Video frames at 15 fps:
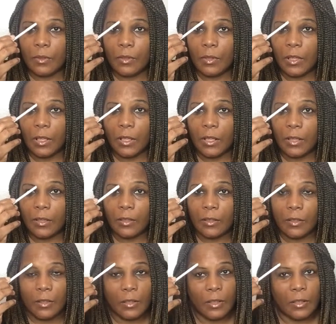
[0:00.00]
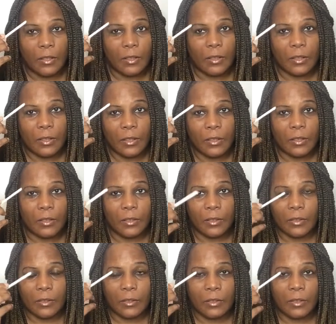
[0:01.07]
line the
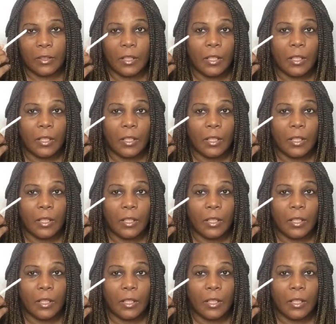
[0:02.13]
eyeliner